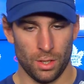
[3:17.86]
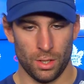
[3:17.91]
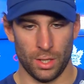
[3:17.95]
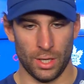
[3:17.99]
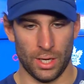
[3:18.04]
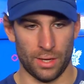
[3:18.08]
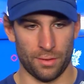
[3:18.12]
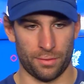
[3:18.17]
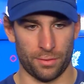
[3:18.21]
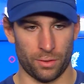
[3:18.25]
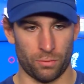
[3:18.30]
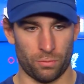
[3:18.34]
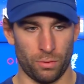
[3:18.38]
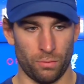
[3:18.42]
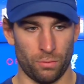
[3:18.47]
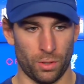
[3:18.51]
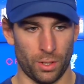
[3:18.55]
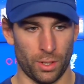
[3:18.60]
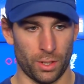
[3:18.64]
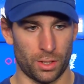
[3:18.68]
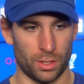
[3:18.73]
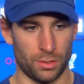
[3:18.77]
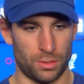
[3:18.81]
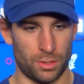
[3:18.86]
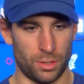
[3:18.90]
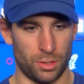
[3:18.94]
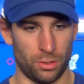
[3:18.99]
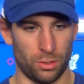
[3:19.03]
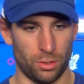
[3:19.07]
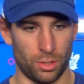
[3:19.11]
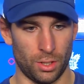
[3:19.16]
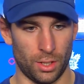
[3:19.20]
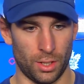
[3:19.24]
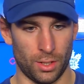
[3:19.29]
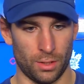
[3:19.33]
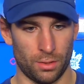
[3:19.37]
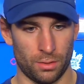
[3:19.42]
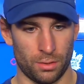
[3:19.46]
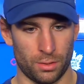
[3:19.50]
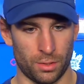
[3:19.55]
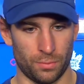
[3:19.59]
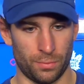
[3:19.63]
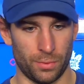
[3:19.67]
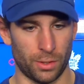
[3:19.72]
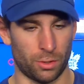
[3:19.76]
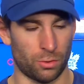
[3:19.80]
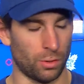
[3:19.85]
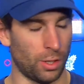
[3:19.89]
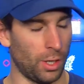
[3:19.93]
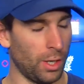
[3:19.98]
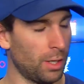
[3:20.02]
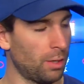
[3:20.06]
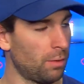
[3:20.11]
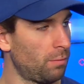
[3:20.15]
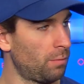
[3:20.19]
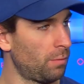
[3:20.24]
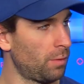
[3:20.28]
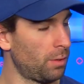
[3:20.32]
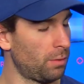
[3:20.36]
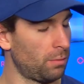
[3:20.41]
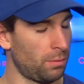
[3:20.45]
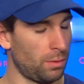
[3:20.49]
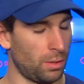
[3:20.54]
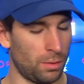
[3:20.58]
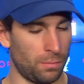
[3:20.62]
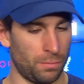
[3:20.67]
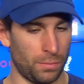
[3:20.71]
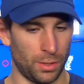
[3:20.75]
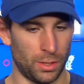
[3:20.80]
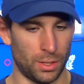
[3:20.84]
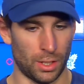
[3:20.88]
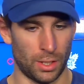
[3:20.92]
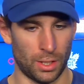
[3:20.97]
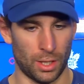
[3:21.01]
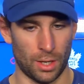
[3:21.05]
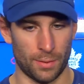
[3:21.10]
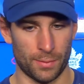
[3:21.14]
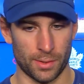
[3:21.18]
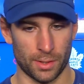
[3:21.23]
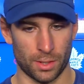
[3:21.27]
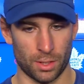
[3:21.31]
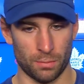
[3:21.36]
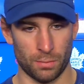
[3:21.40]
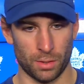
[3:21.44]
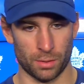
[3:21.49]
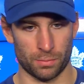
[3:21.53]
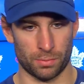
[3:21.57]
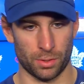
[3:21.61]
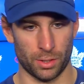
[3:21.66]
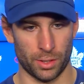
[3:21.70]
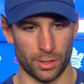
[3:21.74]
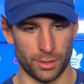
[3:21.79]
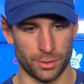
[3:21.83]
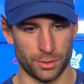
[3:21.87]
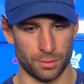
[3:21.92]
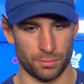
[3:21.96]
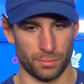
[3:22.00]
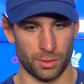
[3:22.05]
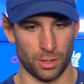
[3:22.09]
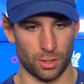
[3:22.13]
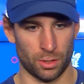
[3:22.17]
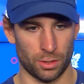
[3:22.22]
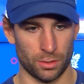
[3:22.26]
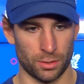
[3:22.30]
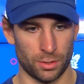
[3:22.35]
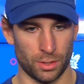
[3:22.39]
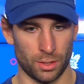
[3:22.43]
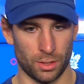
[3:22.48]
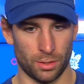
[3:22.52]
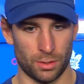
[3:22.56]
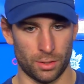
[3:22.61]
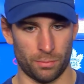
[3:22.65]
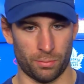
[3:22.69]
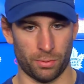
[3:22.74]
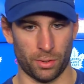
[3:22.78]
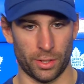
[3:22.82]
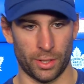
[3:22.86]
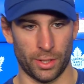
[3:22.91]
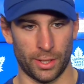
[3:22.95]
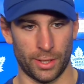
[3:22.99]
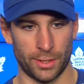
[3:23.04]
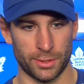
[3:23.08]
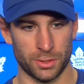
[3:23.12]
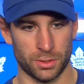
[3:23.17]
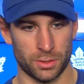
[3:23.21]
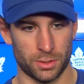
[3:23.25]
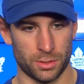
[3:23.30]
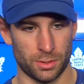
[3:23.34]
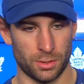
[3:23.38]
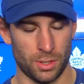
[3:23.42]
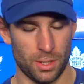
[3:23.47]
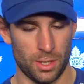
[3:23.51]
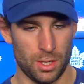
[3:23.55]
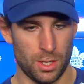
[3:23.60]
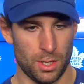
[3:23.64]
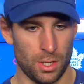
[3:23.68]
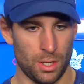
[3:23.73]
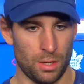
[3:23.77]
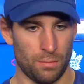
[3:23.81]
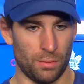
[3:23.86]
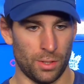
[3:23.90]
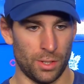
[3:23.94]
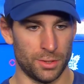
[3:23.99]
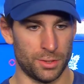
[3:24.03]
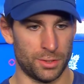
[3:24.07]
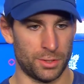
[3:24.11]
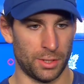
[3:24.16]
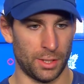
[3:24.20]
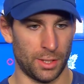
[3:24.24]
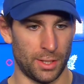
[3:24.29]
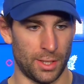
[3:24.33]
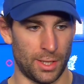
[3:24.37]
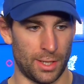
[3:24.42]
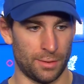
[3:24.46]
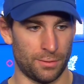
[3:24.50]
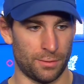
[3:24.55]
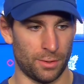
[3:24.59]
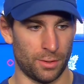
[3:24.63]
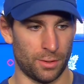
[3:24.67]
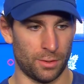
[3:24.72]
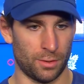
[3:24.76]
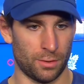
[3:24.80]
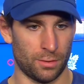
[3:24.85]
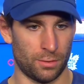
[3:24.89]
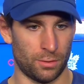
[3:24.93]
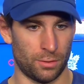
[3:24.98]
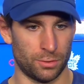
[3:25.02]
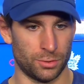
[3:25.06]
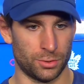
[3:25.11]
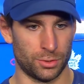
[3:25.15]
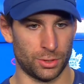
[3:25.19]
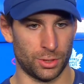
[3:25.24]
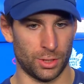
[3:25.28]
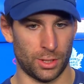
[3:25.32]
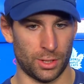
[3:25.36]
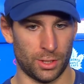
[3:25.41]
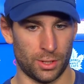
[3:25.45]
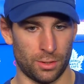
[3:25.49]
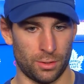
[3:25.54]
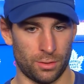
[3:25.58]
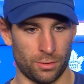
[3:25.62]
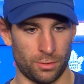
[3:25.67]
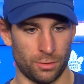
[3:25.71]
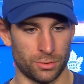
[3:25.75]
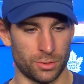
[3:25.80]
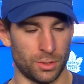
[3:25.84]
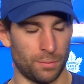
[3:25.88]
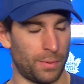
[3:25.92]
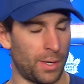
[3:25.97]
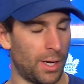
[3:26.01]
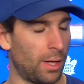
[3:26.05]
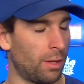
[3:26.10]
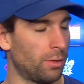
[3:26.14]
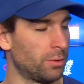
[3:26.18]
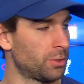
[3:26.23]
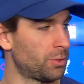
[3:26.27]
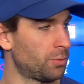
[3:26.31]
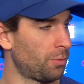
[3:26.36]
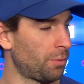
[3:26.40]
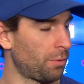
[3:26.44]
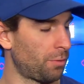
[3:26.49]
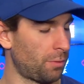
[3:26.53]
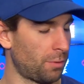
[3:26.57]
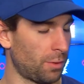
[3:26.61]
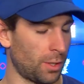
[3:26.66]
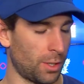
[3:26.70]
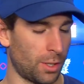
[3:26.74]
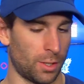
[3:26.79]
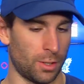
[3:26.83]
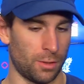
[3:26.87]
Yeah, I think we want to continue to be creative and be dynamic and make plays and be hard to play against. But in saying that, there's a balance with